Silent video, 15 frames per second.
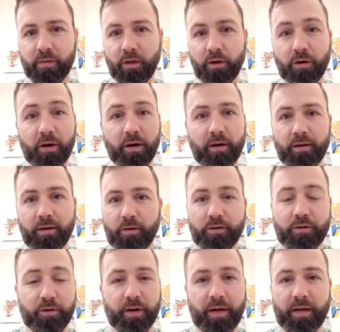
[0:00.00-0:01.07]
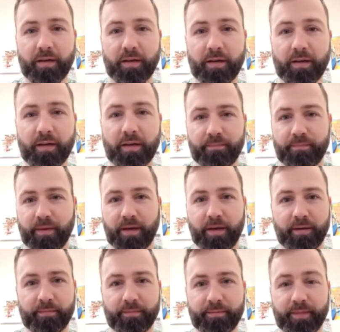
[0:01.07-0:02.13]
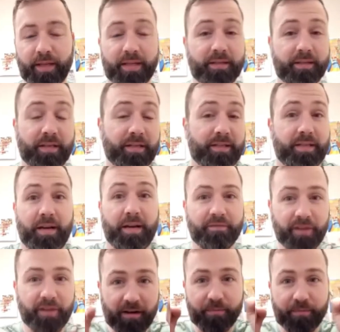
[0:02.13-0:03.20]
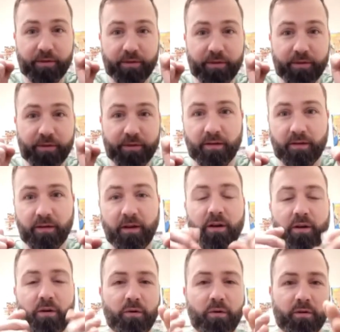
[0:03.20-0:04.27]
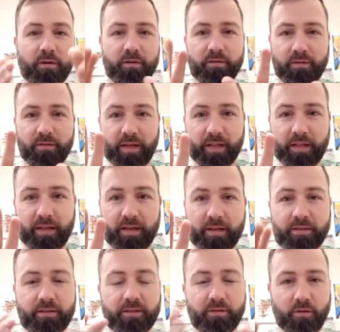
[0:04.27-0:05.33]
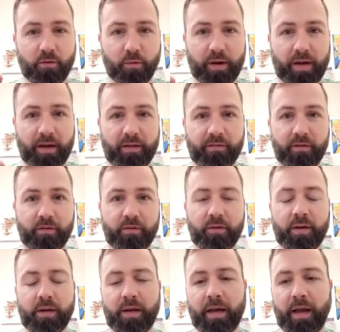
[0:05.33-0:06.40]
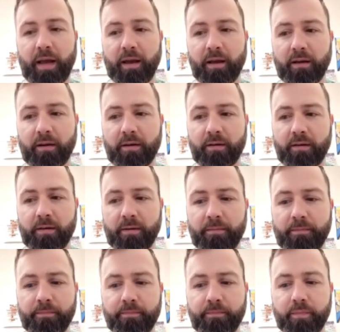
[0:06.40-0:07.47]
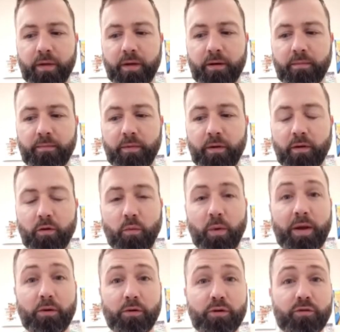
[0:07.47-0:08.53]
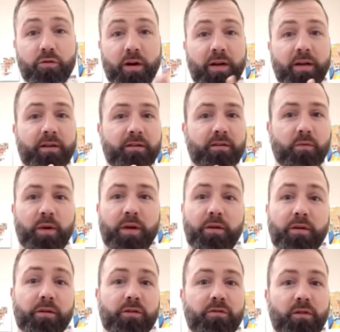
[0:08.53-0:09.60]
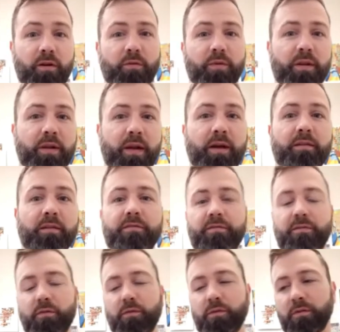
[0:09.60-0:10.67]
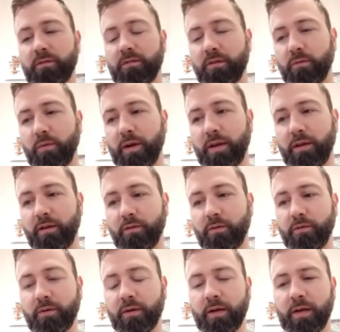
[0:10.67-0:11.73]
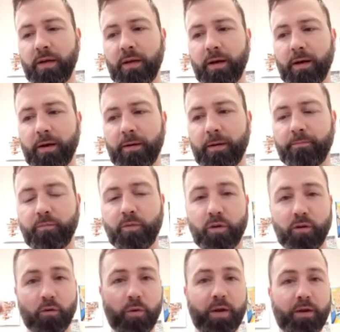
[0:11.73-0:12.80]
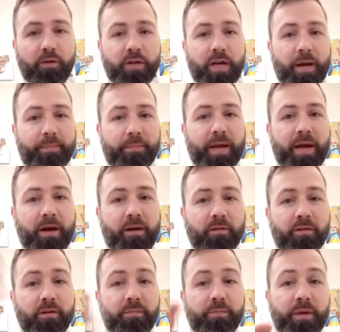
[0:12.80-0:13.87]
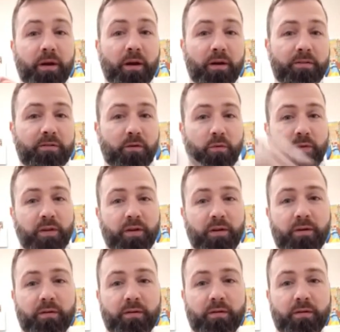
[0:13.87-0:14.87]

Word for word: you're gonna hold your hands up, um, like let's say in a fighting position or like this or what have you. Mm-hmm. And um, um, you know the way you strike is the way you could strike with a knife, or the way you um, you know the way you chop down could be also with a.